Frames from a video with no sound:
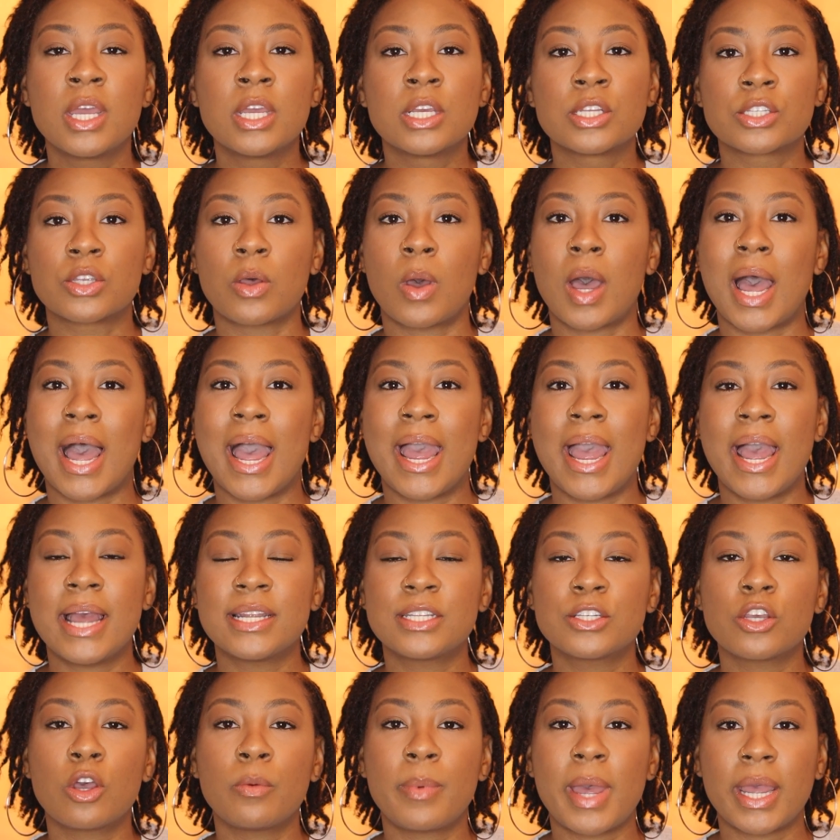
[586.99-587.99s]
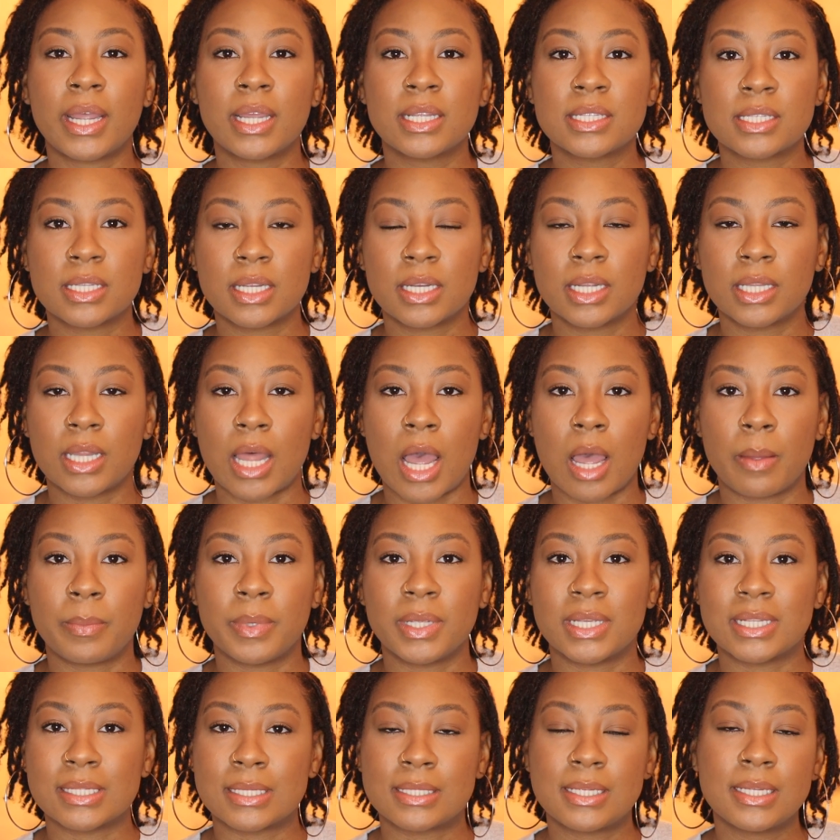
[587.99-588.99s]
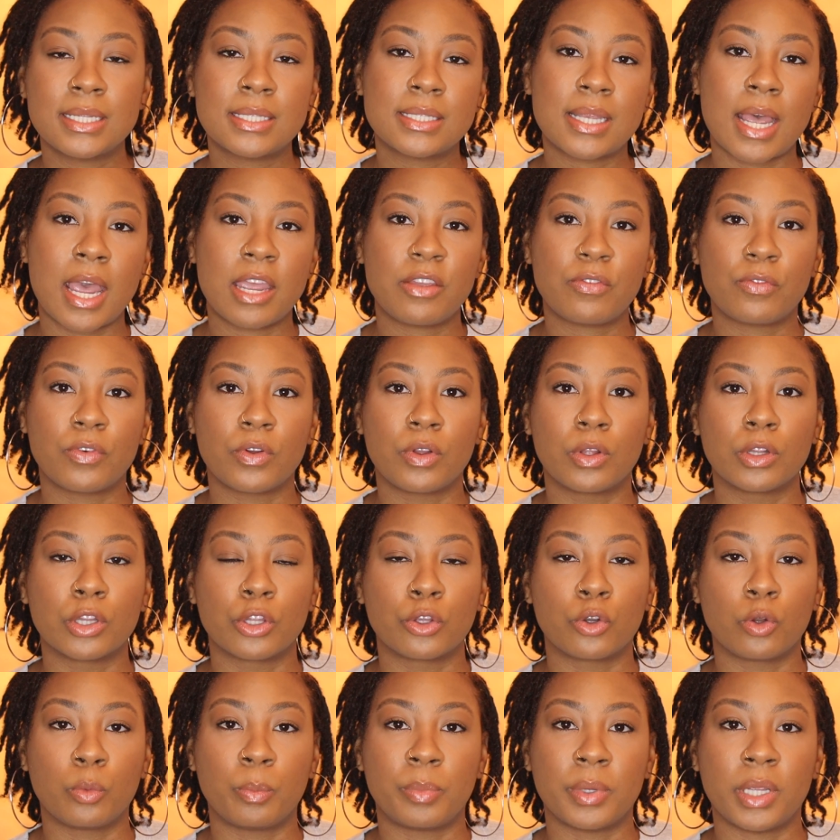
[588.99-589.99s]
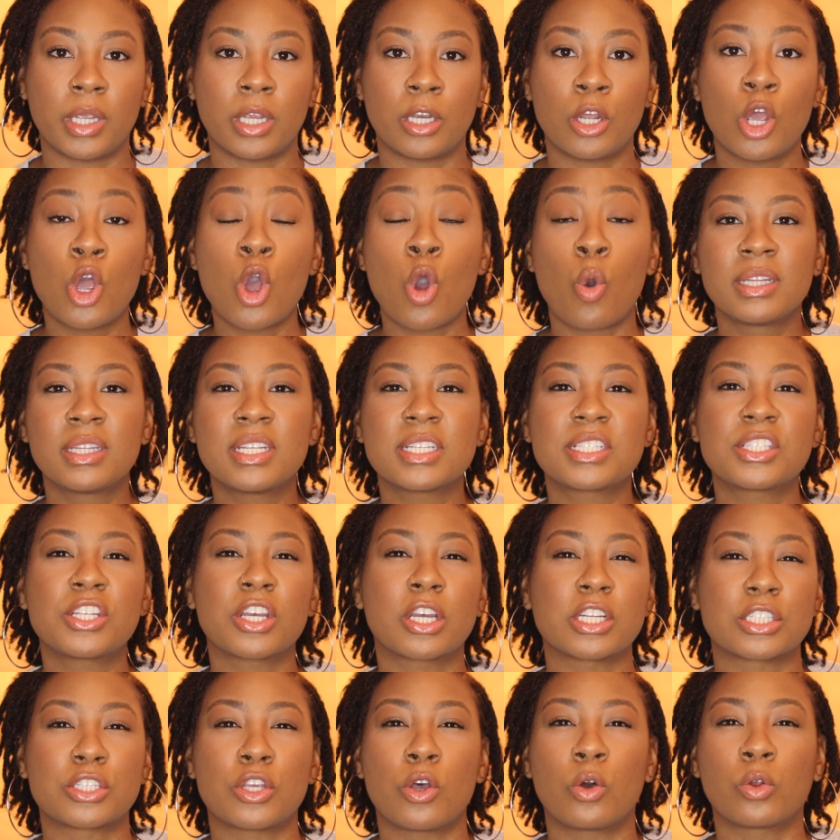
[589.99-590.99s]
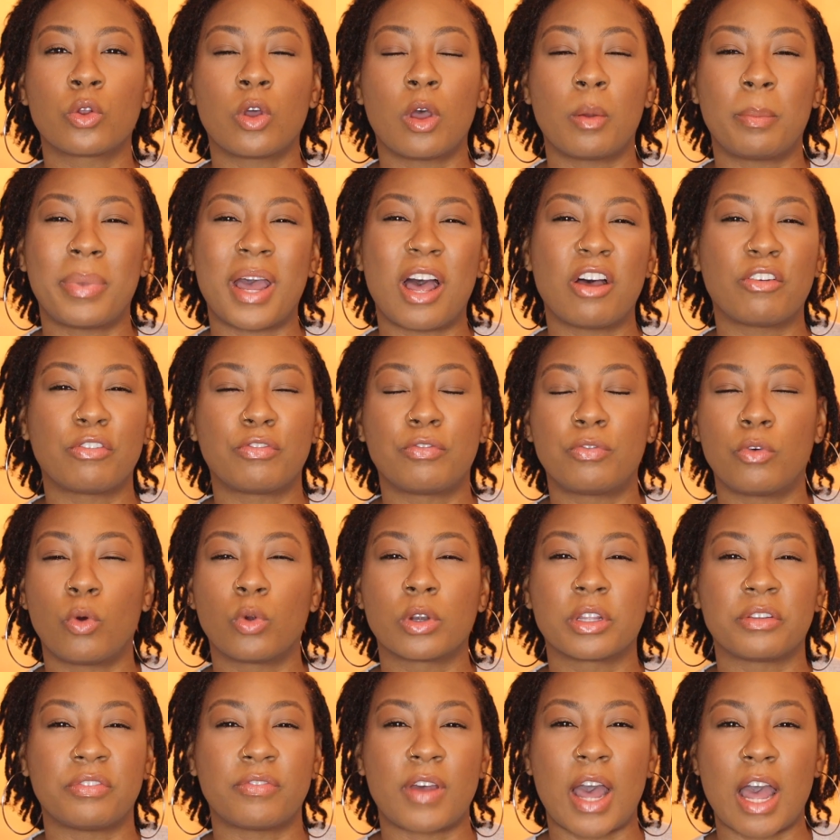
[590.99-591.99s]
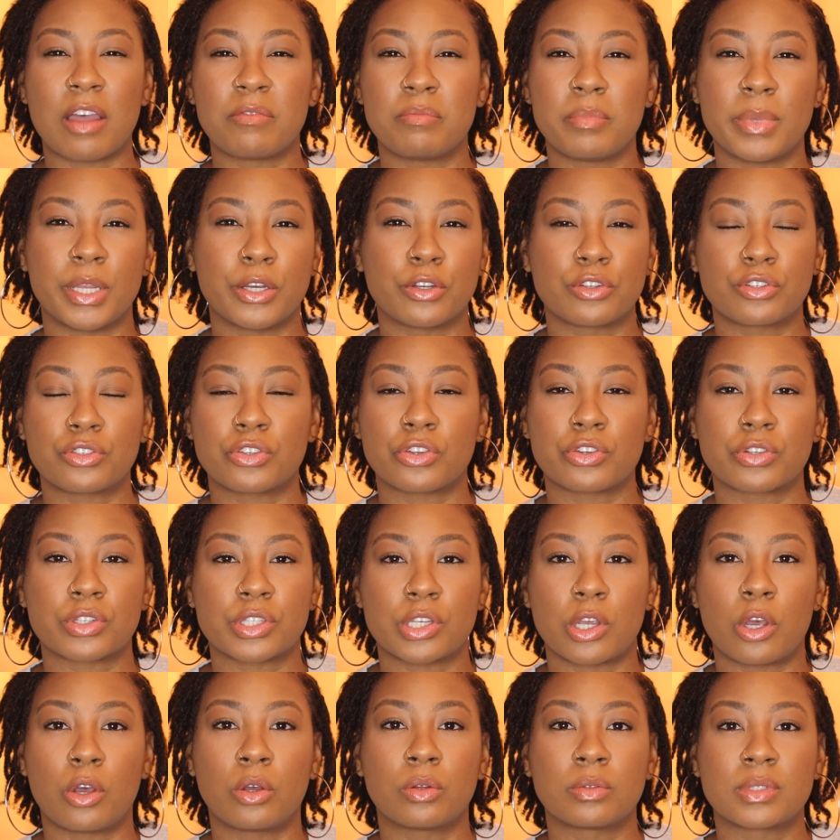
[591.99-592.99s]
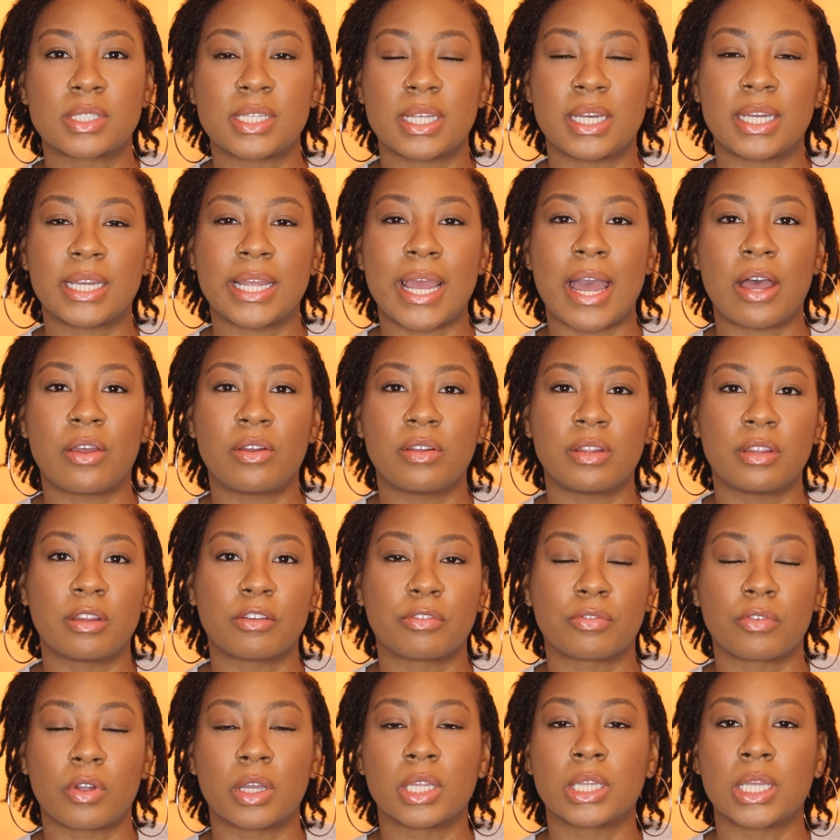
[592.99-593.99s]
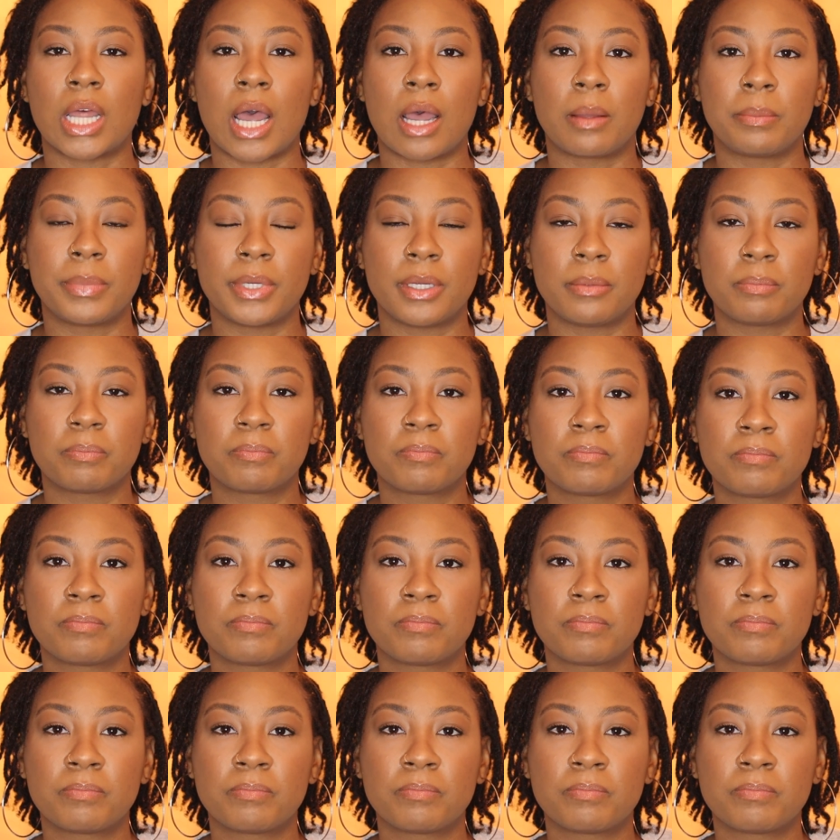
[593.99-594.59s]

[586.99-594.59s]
So I had to go back into the lobby and sit tight for a little bit. This took a total of about 45 minutes or so sitting out in the front lobby.